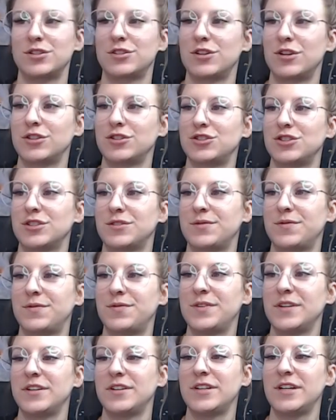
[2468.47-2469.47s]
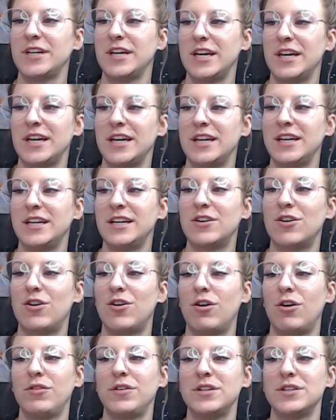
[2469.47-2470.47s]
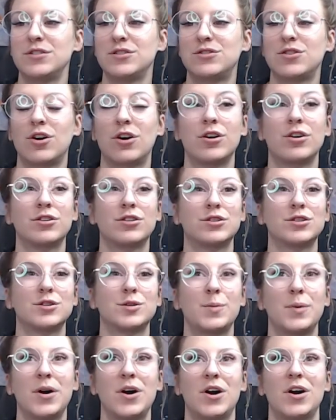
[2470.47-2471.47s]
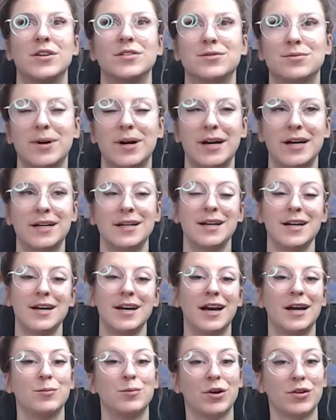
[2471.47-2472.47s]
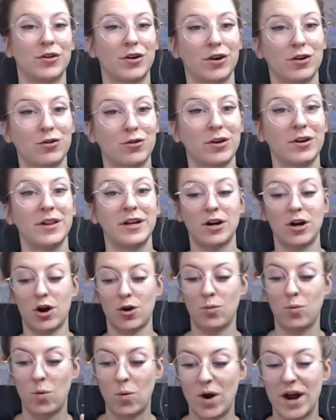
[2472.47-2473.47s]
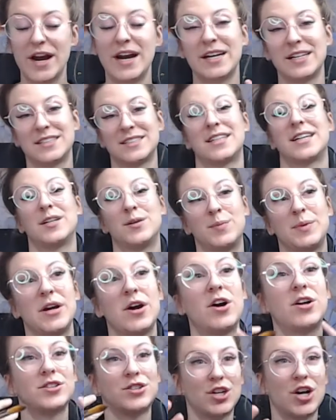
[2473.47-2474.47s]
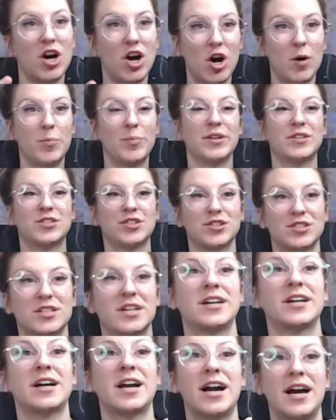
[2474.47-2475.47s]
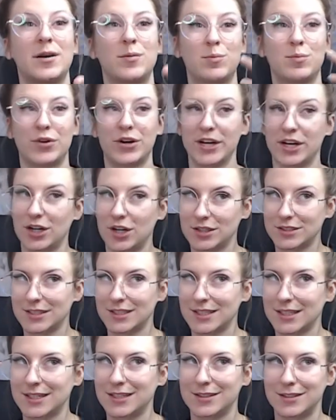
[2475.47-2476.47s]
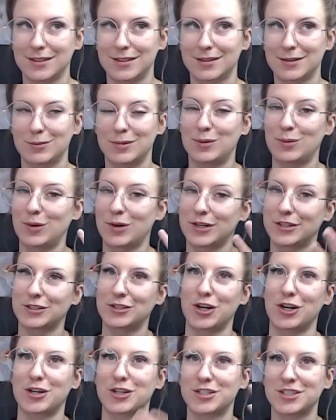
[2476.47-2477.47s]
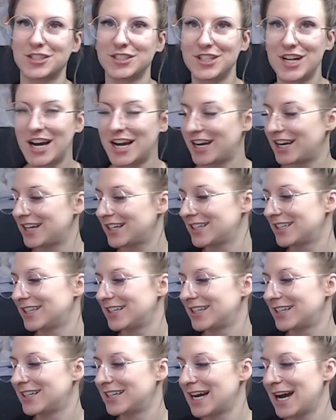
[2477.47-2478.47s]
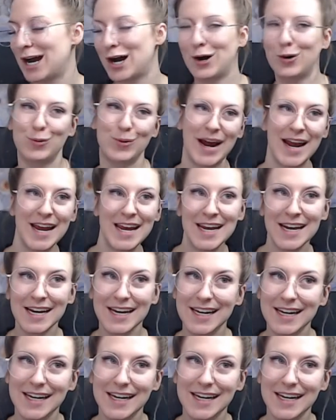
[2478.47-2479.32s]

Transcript: start just filling in all these darker spots, right? And with our acrylic, our white is going to be on top. That's just going to kind of bring it all together. We work dark to light. All right?